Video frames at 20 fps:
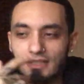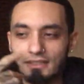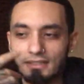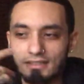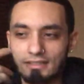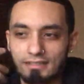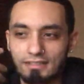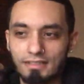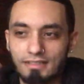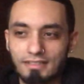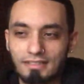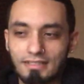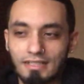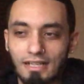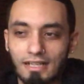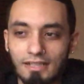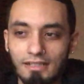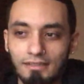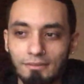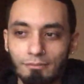this is
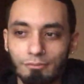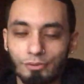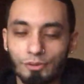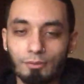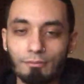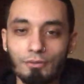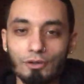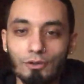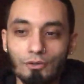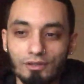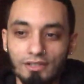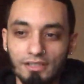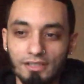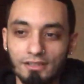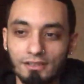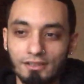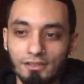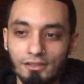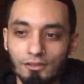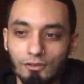not
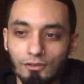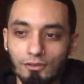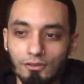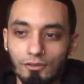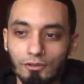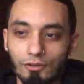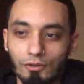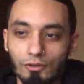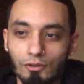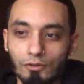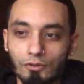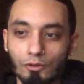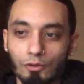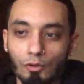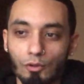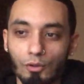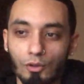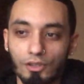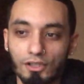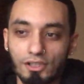promoting
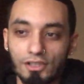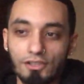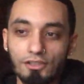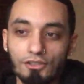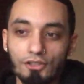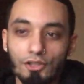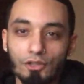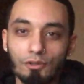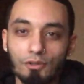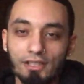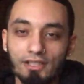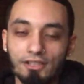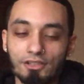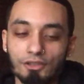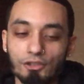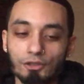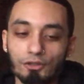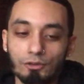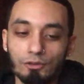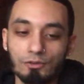or condoning
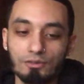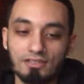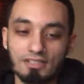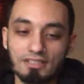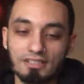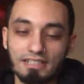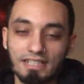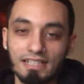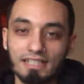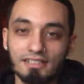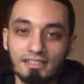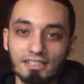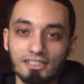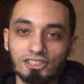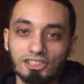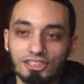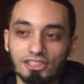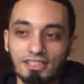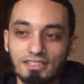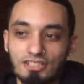you to take
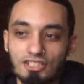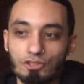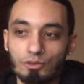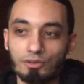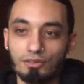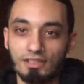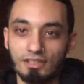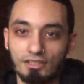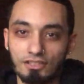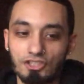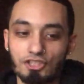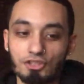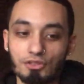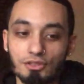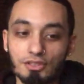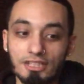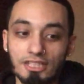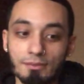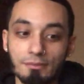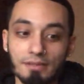this shit to an
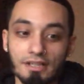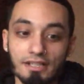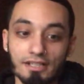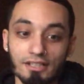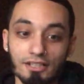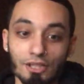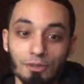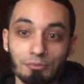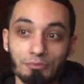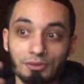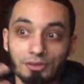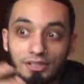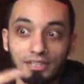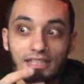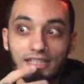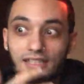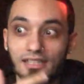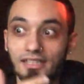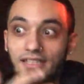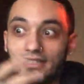extreme and
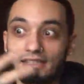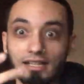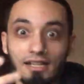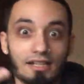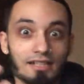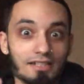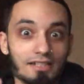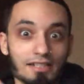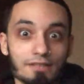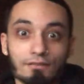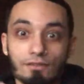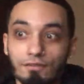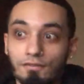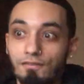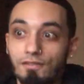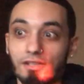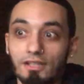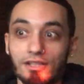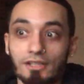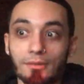completely not give a
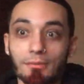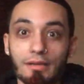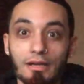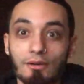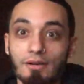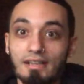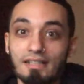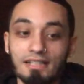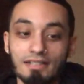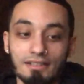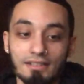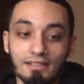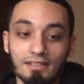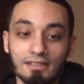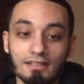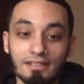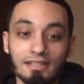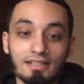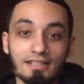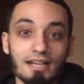fuck about
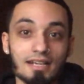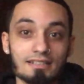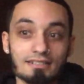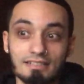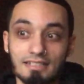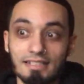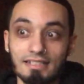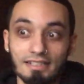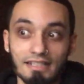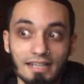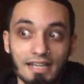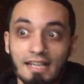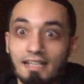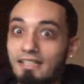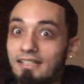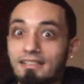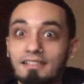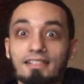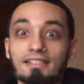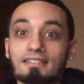anything and not take
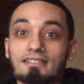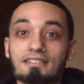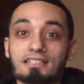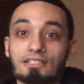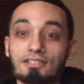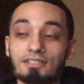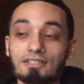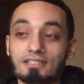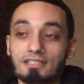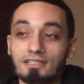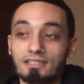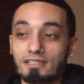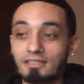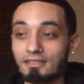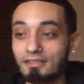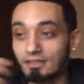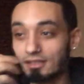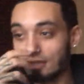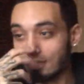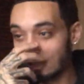anything seriously.
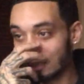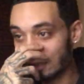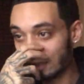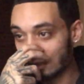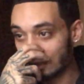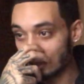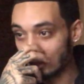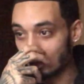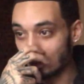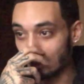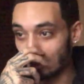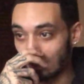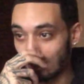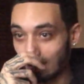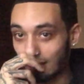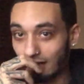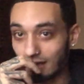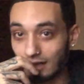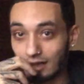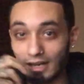
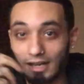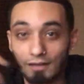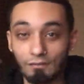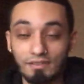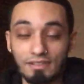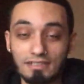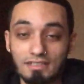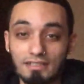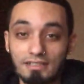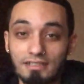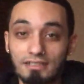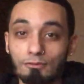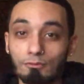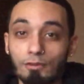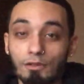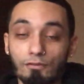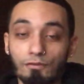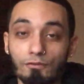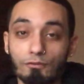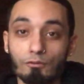Obviously,
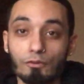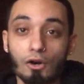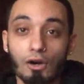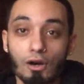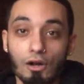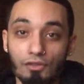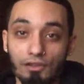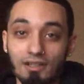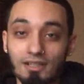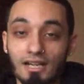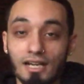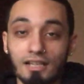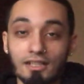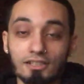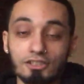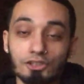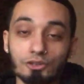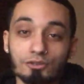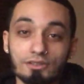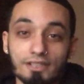with all the
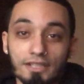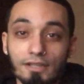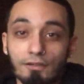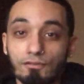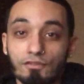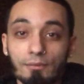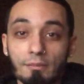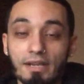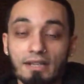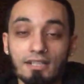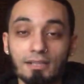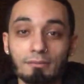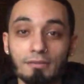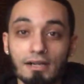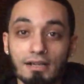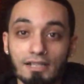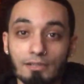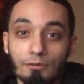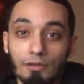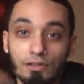knowledge you get from
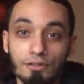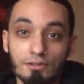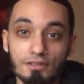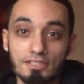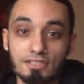anybody, whether